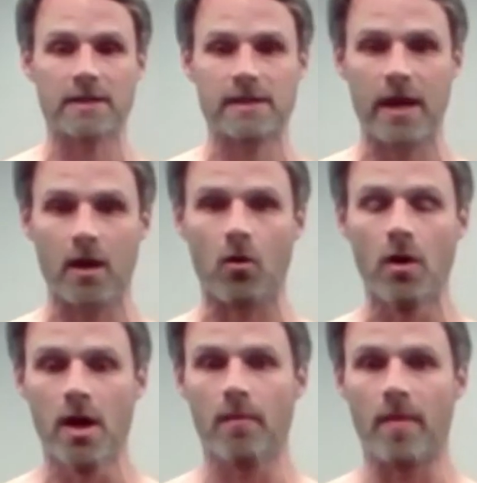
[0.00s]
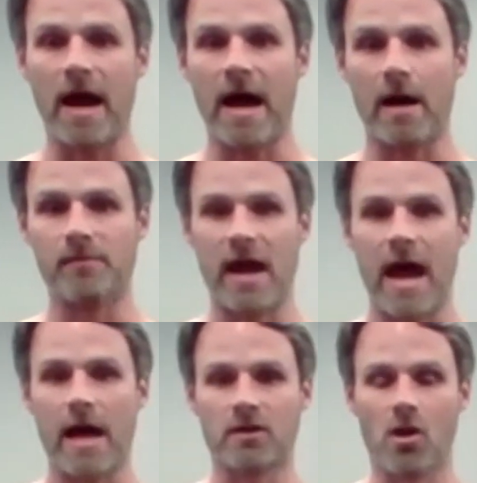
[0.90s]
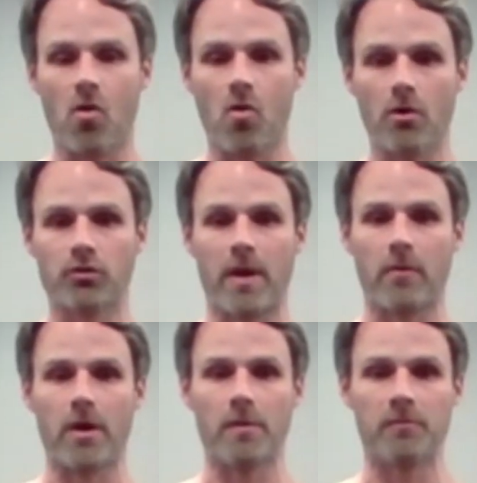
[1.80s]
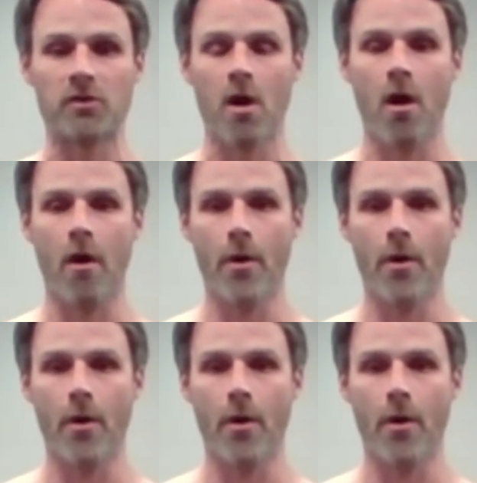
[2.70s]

exhale, my abs act to close my ribs.